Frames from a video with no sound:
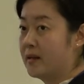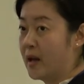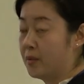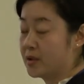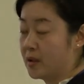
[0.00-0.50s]

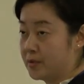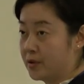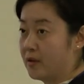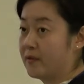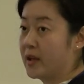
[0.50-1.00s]
that was
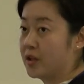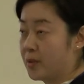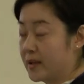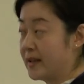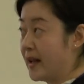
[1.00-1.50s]
observed in
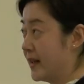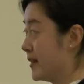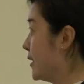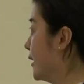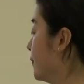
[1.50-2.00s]

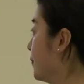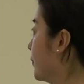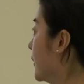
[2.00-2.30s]
2019.